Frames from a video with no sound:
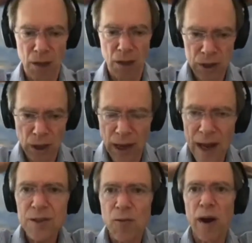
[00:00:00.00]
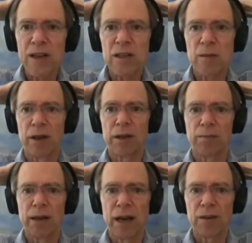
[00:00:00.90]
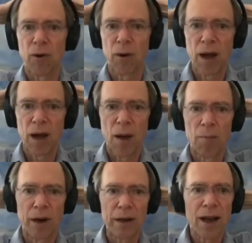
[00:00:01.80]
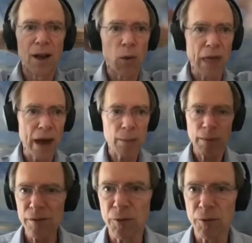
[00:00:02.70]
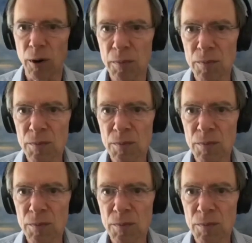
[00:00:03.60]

there's lots of ways of building a platform but without a platform